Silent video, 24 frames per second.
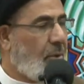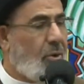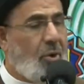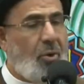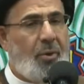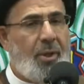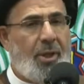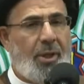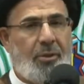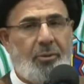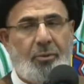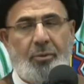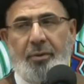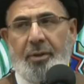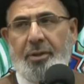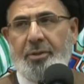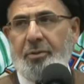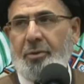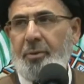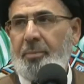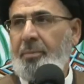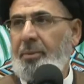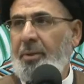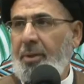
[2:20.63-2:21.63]
going to the
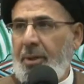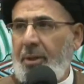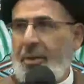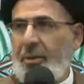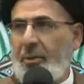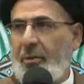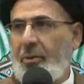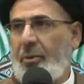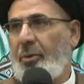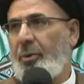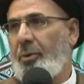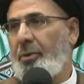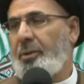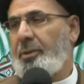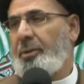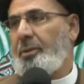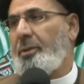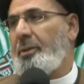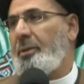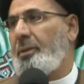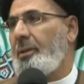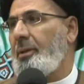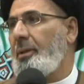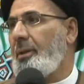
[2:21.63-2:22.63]
superior
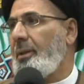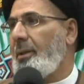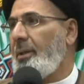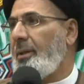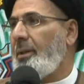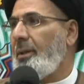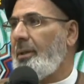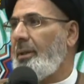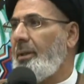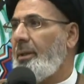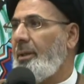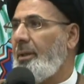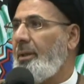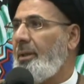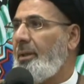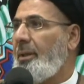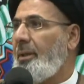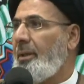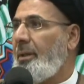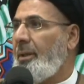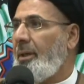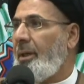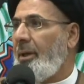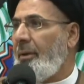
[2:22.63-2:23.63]
court
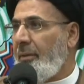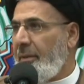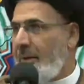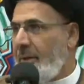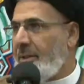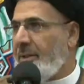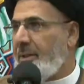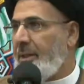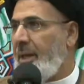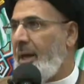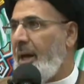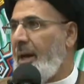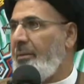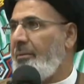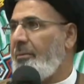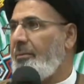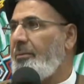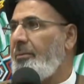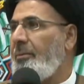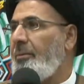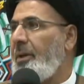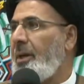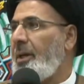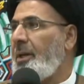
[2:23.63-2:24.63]
in this
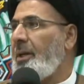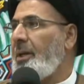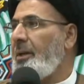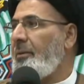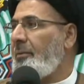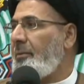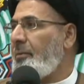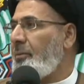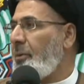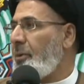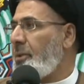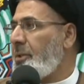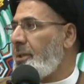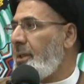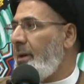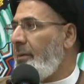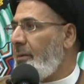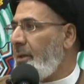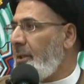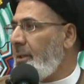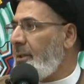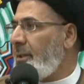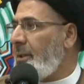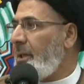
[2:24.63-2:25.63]
life. They lived for
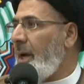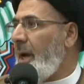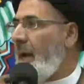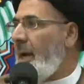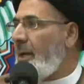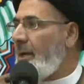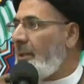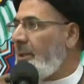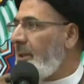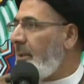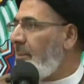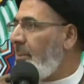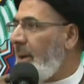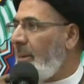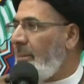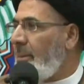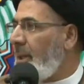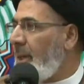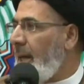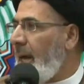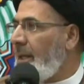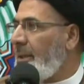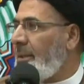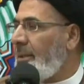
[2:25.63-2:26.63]
70, 80,
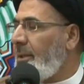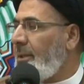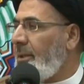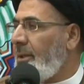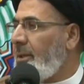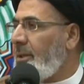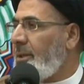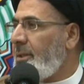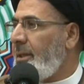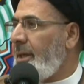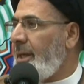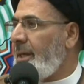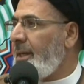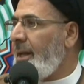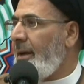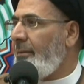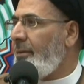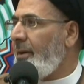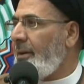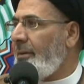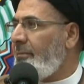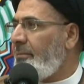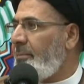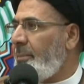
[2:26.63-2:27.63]
maybe 90 years. They
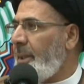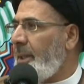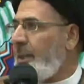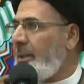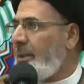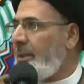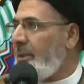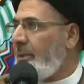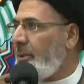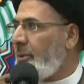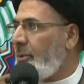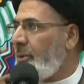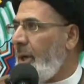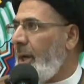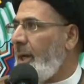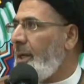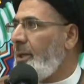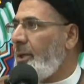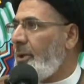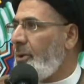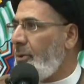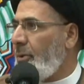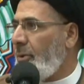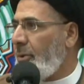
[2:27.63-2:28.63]
never have been to
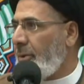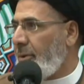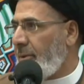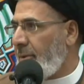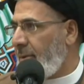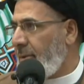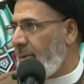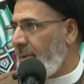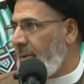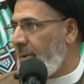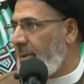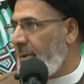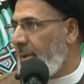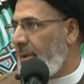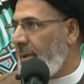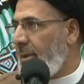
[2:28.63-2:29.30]
any court.